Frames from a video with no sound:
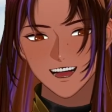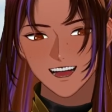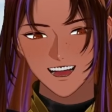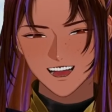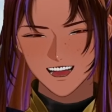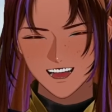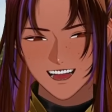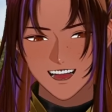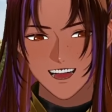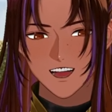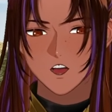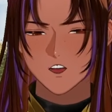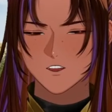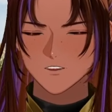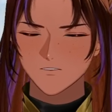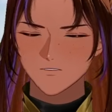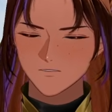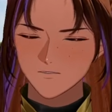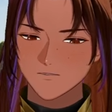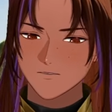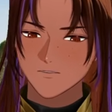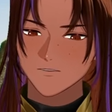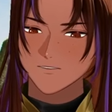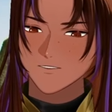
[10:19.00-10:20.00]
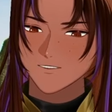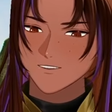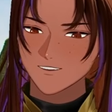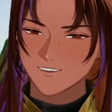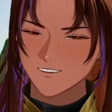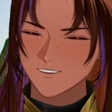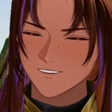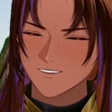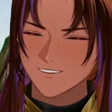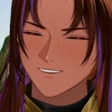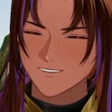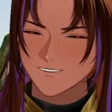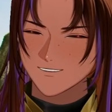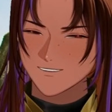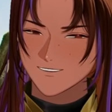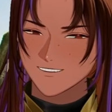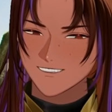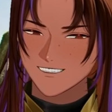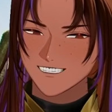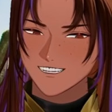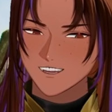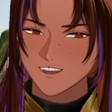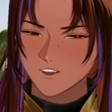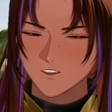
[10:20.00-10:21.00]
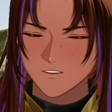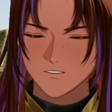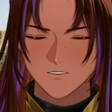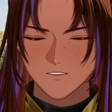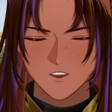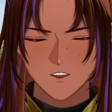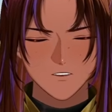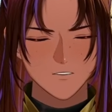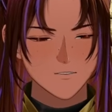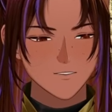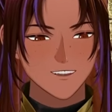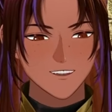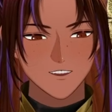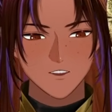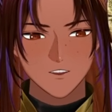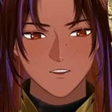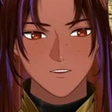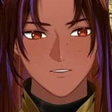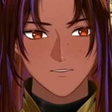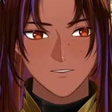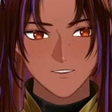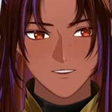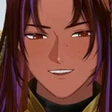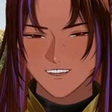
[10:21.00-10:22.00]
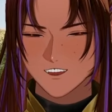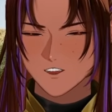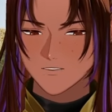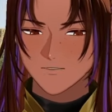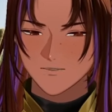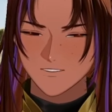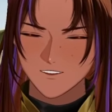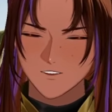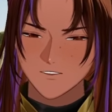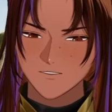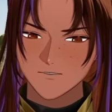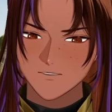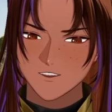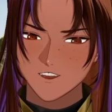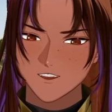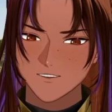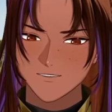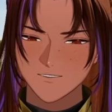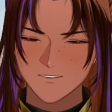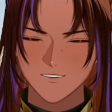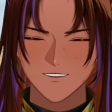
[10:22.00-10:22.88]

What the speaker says: how good it is at rank 3 and rank 5.